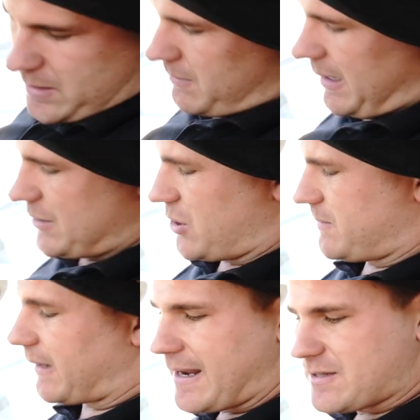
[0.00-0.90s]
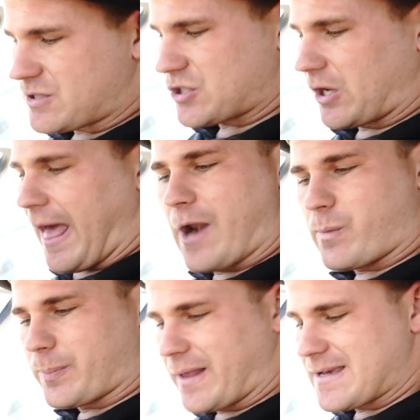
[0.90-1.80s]
my job today is to show you how to
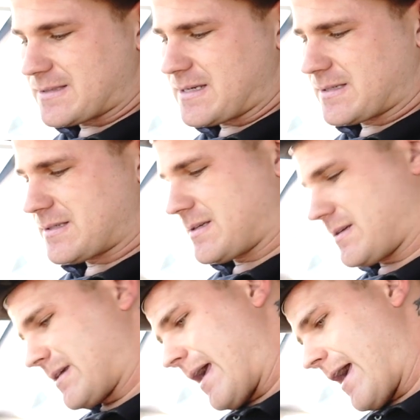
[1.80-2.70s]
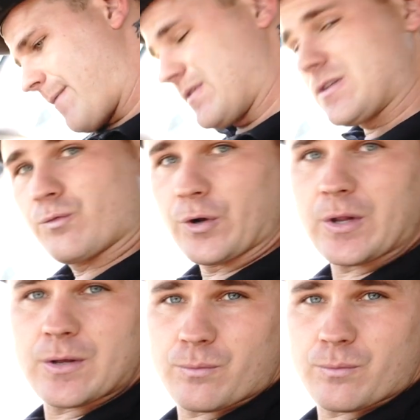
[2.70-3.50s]
replace this. Um, really,